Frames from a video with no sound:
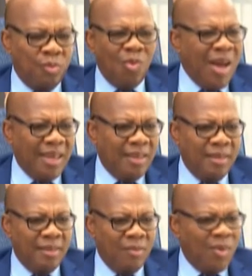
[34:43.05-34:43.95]
Why?
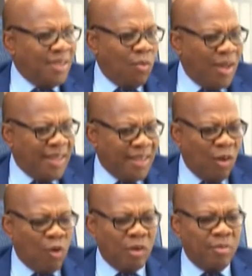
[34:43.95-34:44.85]
Why, why that kind
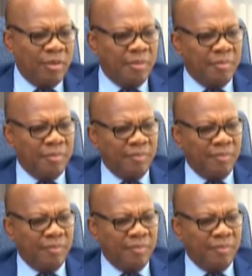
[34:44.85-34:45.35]
of horrible name?